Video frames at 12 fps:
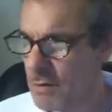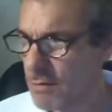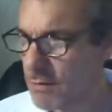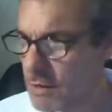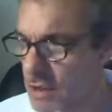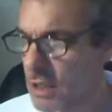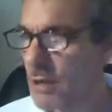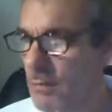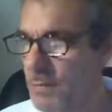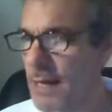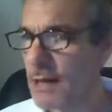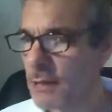
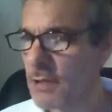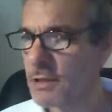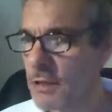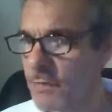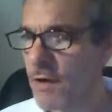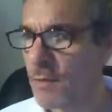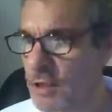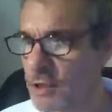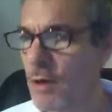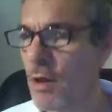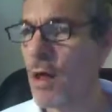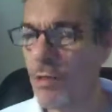Some background information
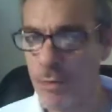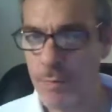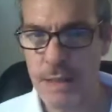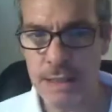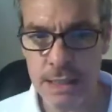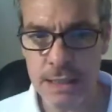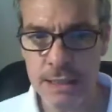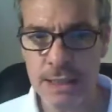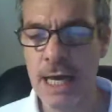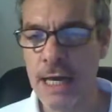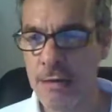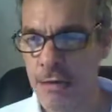on the business
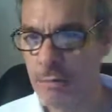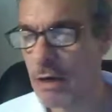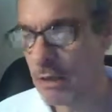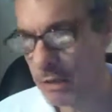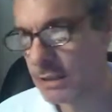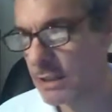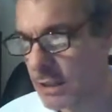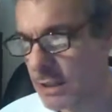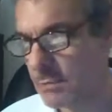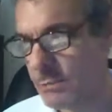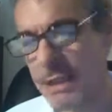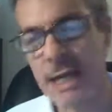and the
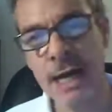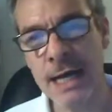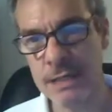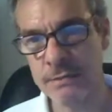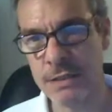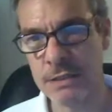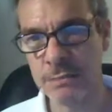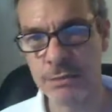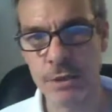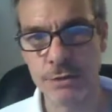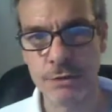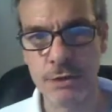marketing behind this
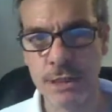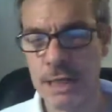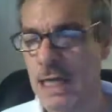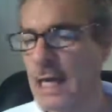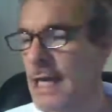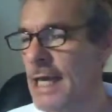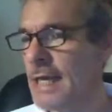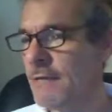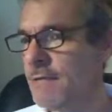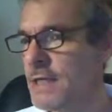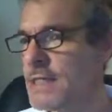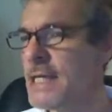product, and
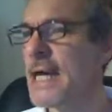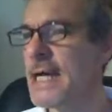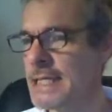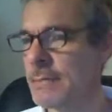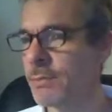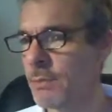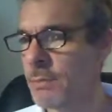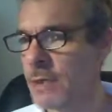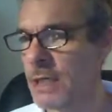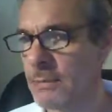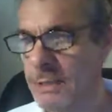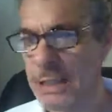this as
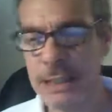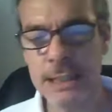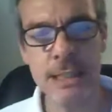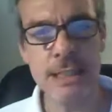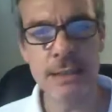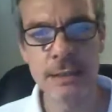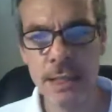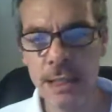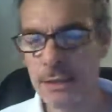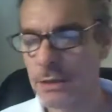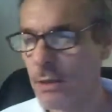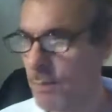appropriate, meaning it's
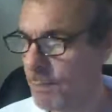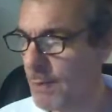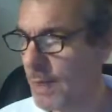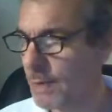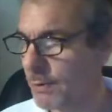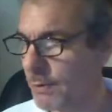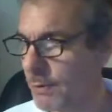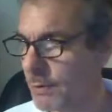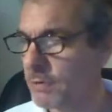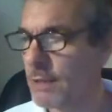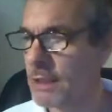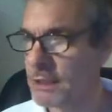not a paper
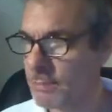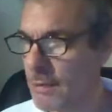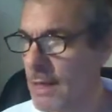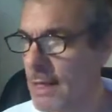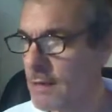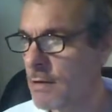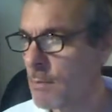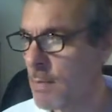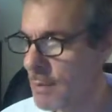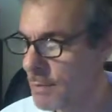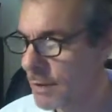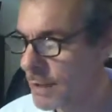to explain the
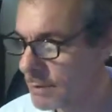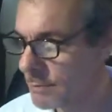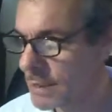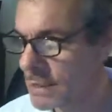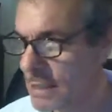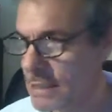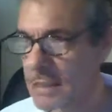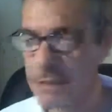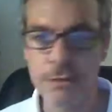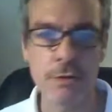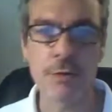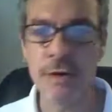Maybelline business or
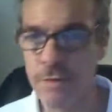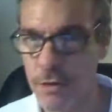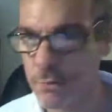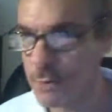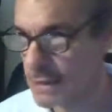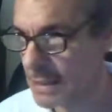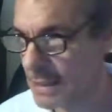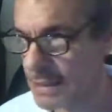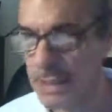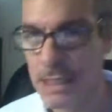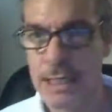the Revlon business,